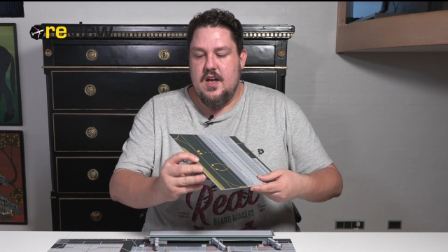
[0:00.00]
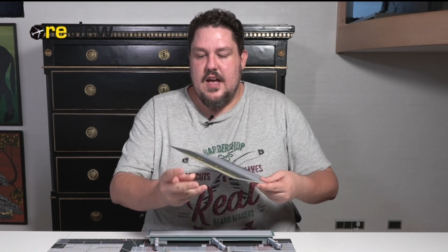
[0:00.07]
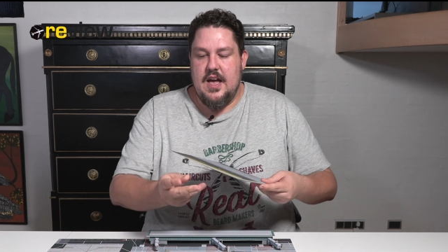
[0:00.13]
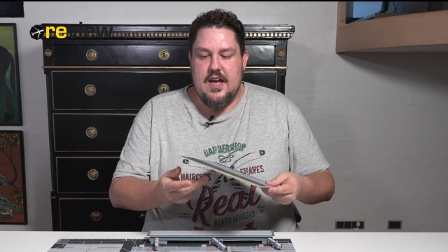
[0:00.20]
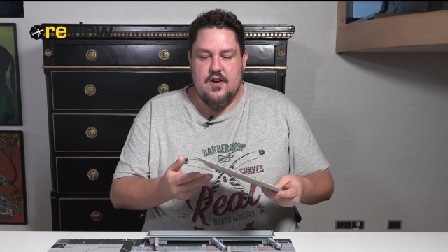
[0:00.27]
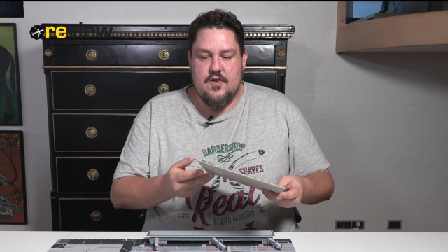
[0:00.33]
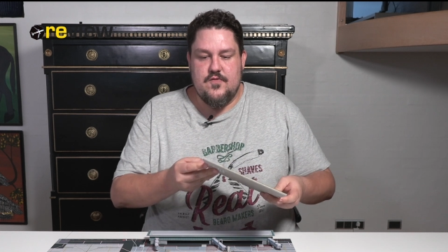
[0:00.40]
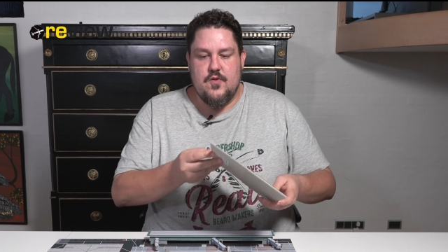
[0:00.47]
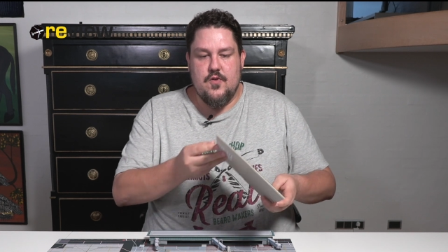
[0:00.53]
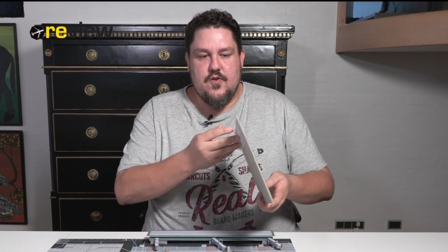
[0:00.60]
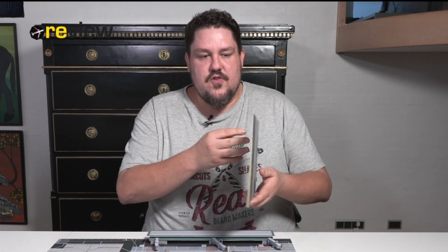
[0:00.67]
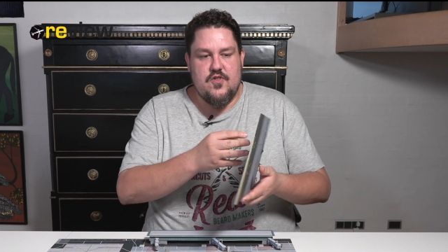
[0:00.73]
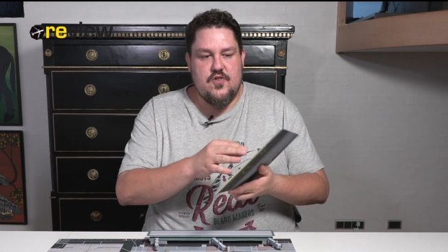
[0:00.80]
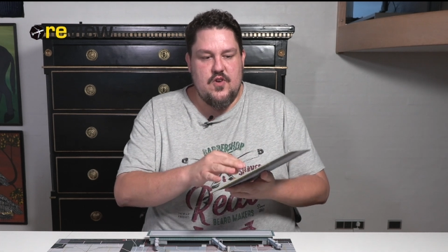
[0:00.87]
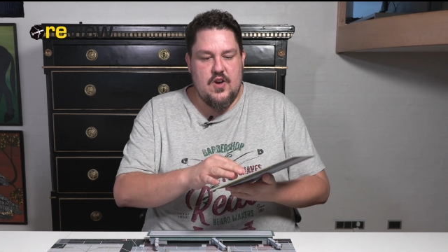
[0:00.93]
And of
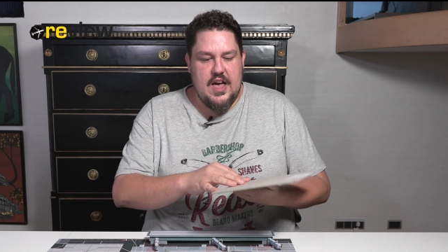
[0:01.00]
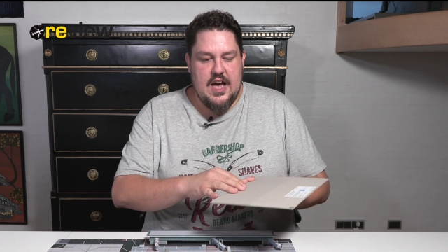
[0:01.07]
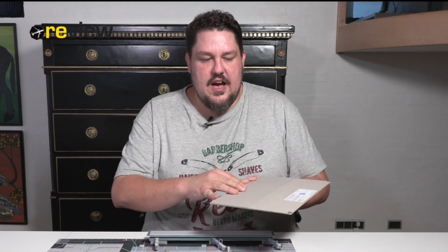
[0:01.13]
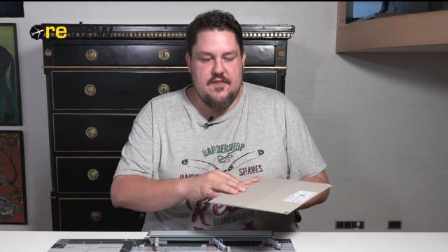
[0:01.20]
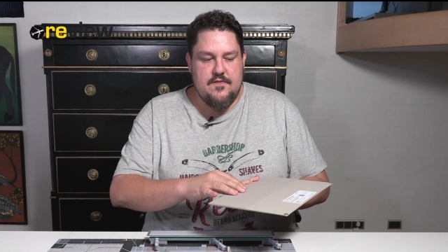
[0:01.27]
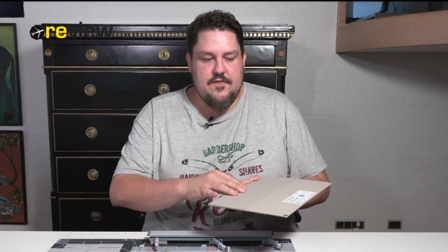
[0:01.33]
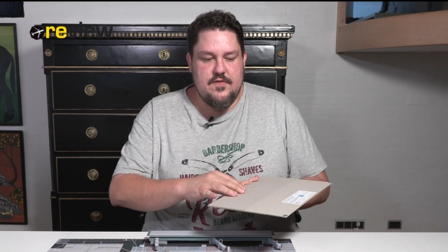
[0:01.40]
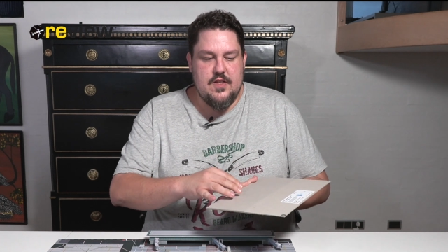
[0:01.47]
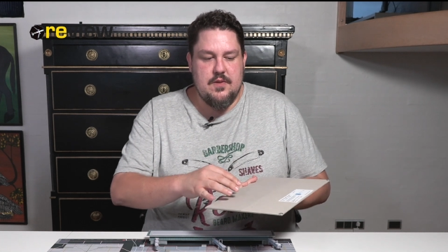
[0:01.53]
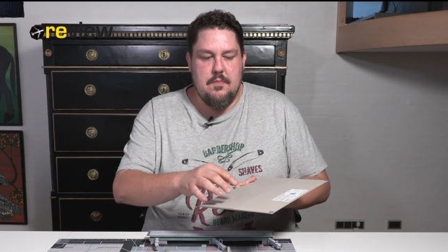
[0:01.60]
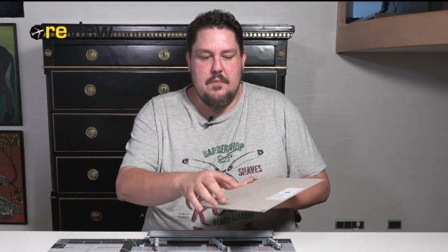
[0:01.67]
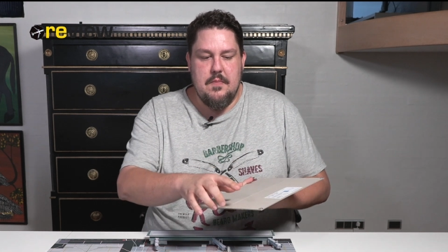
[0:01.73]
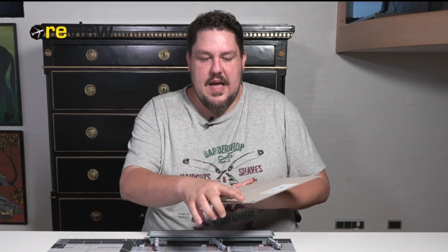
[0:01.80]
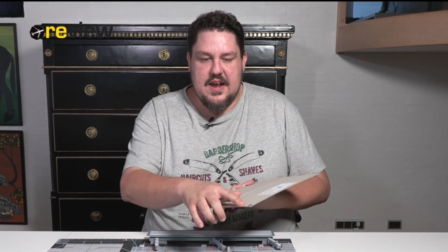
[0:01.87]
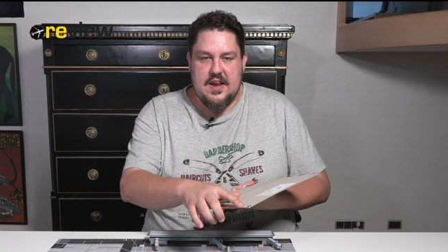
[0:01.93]
course you have the
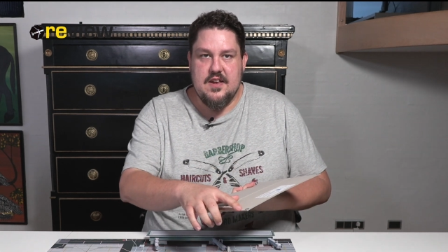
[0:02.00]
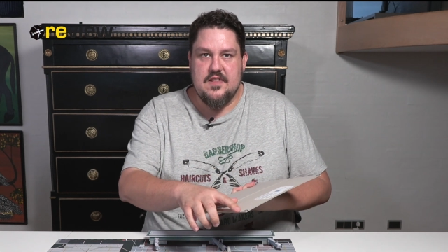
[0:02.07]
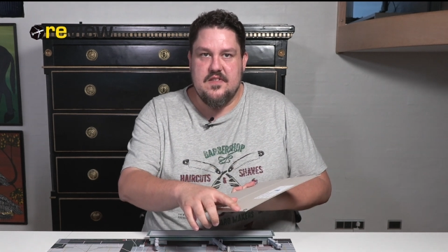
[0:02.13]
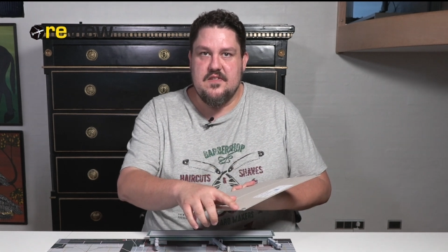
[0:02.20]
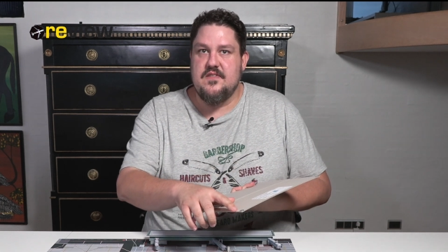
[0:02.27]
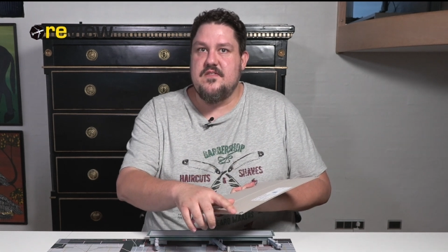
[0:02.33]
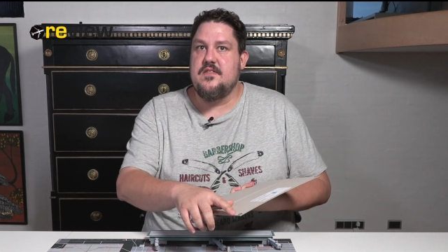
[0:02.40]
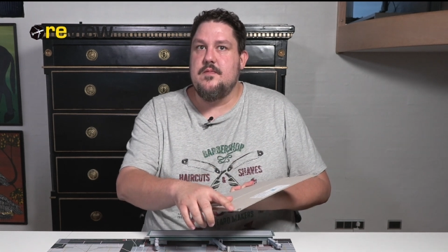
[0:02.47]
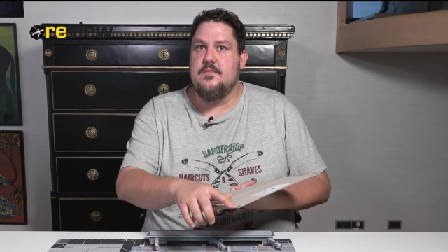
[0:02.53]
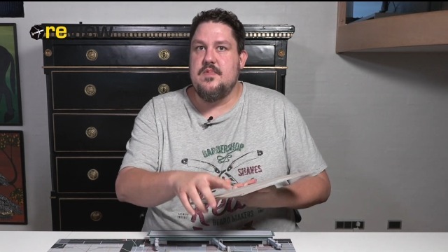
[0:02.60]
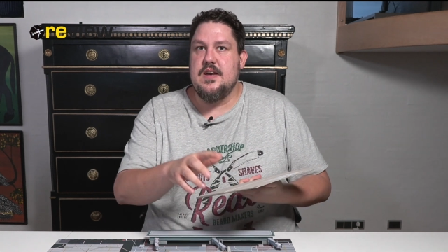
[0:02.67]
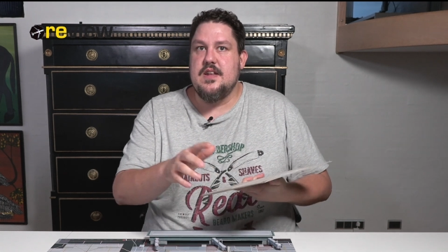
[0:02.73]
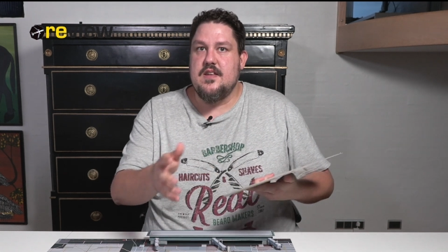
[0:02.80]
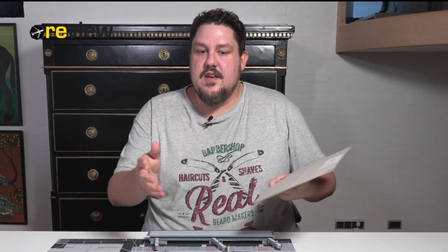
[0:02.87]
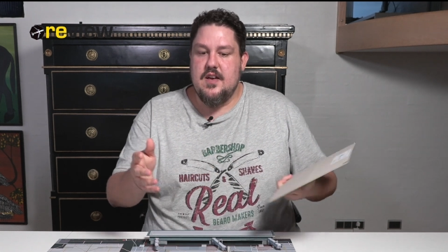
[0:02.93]
magnet system
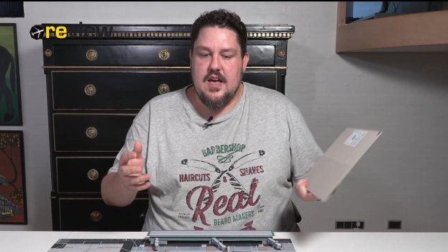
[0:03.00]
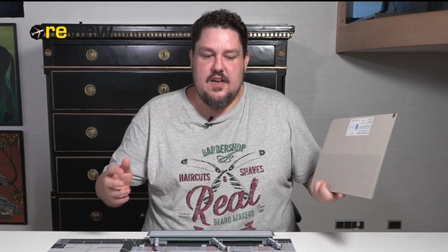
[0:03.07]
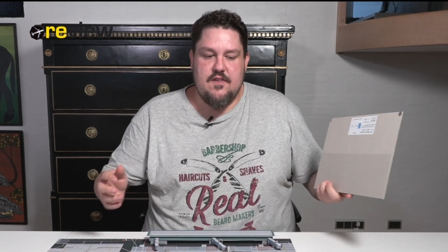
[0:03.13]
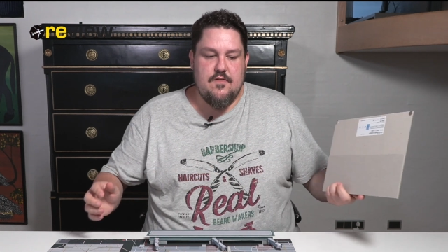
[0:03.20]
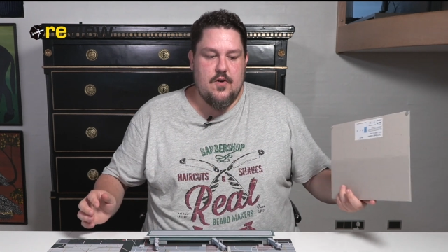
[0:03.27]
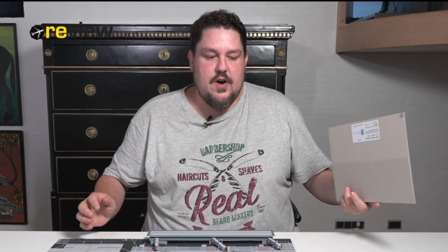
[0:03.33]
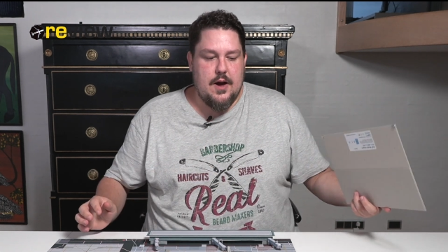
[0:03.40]
that A4